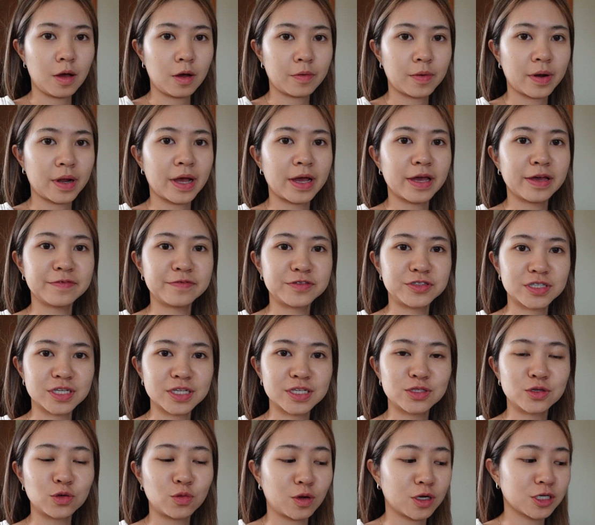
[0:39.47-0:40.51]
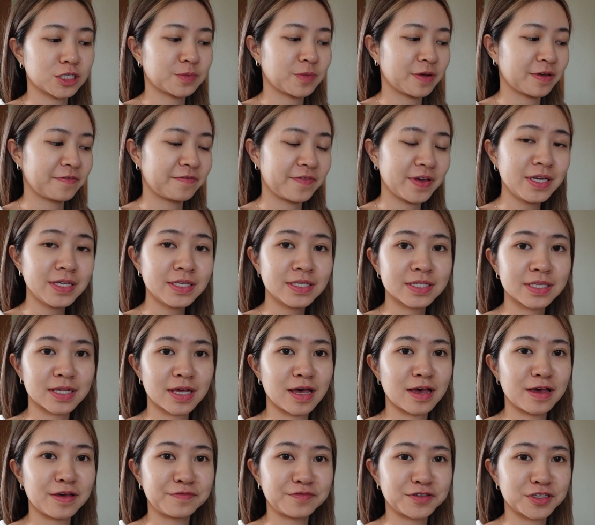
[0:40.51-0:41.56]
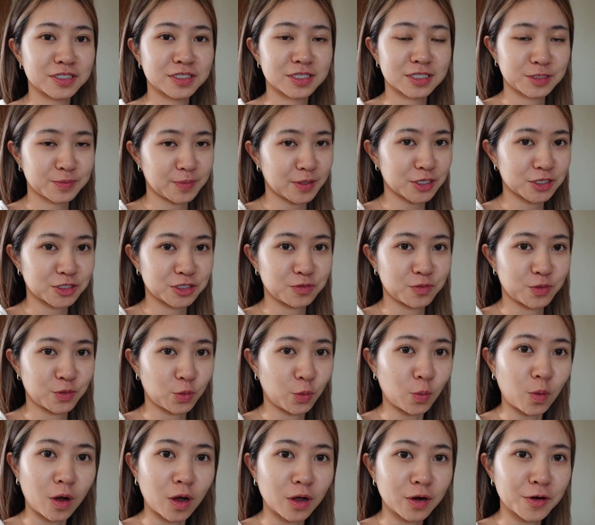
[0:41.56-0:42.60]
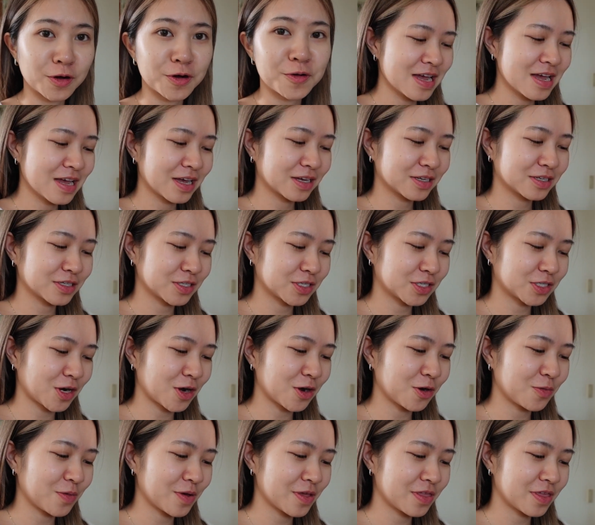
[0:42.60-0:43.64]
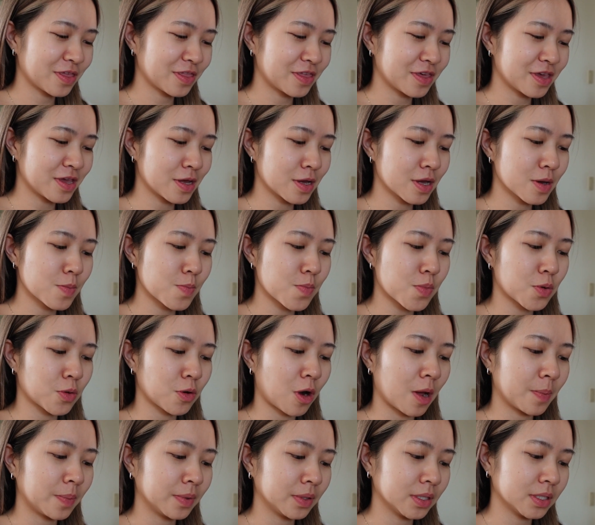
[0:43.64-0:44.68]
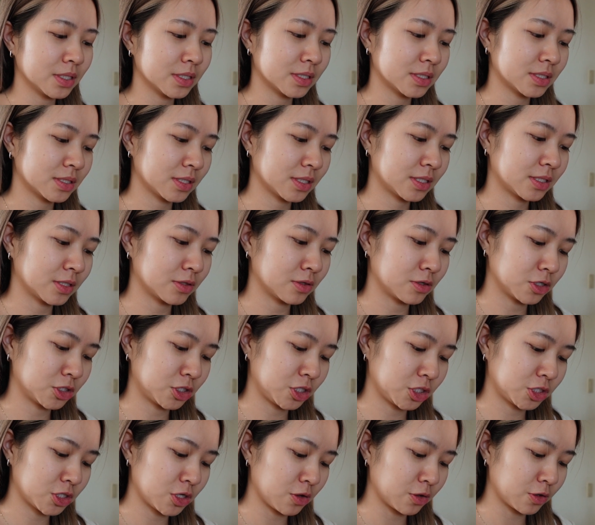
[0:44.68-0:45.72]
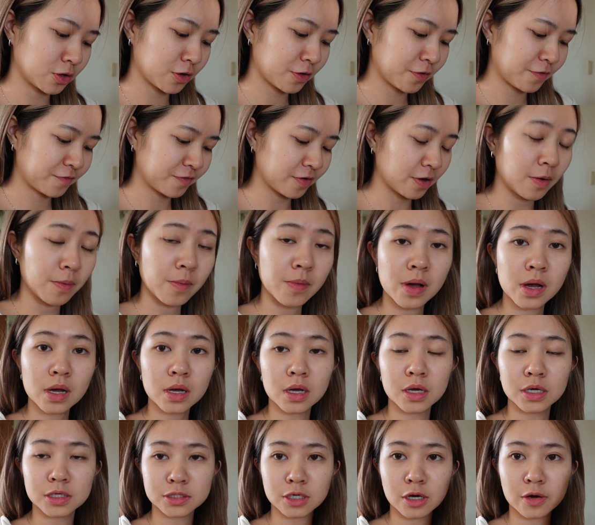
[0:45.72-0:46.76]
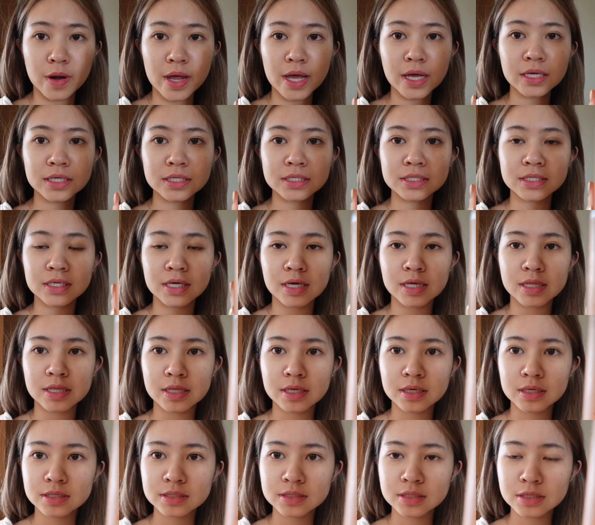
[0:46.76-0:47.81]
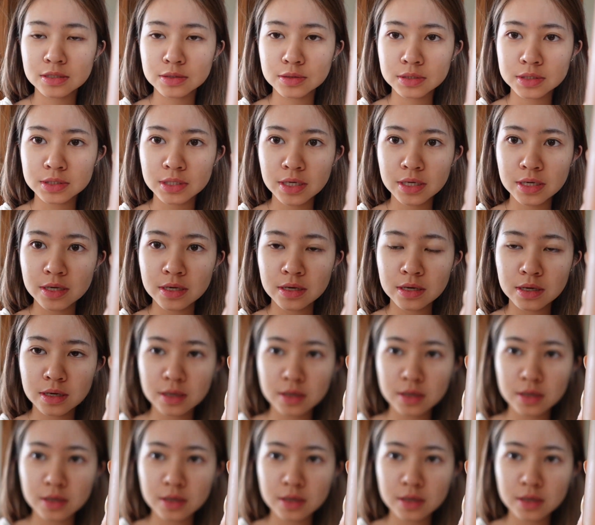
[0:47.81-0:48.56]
All right, I have just washed my face. I've just splashed it with water. I'm gonna start with the Propolis Synergy Toner from CosRx, I think is how you say it.